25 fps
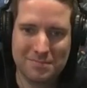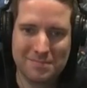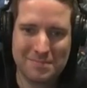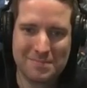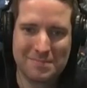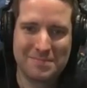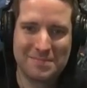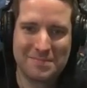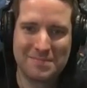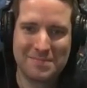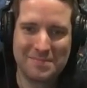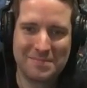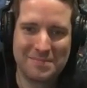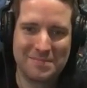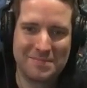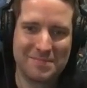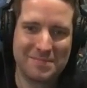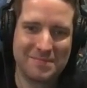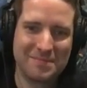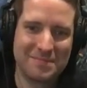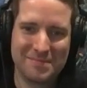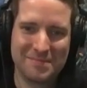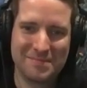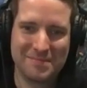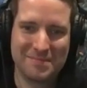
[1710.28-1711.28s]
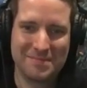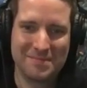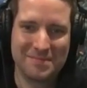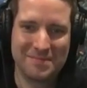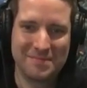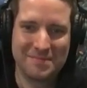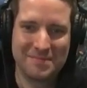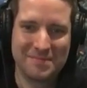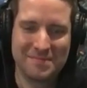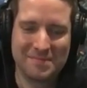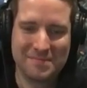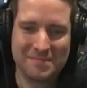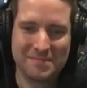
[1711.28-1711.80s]

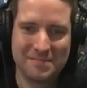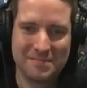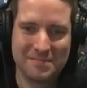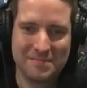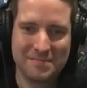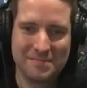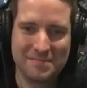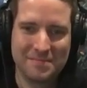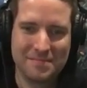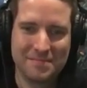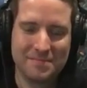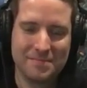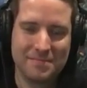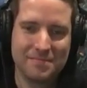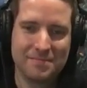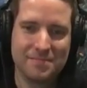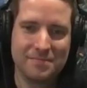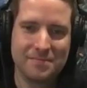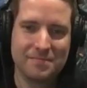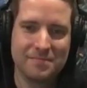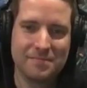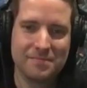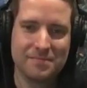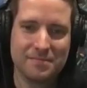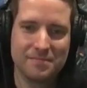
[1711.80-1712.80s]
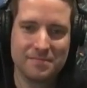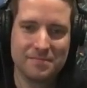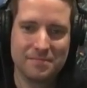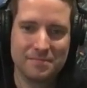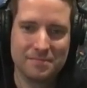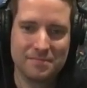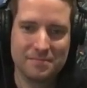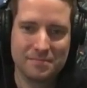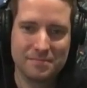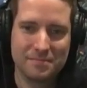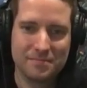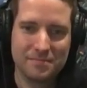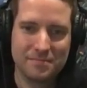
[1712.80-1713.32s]

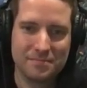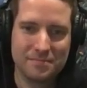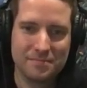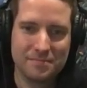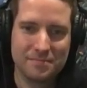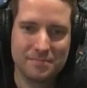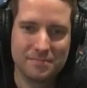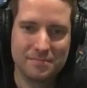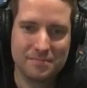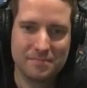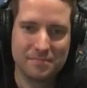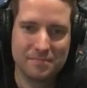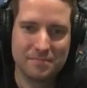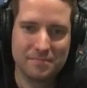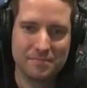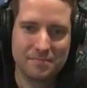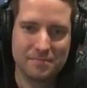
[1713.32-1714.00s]
[no speech]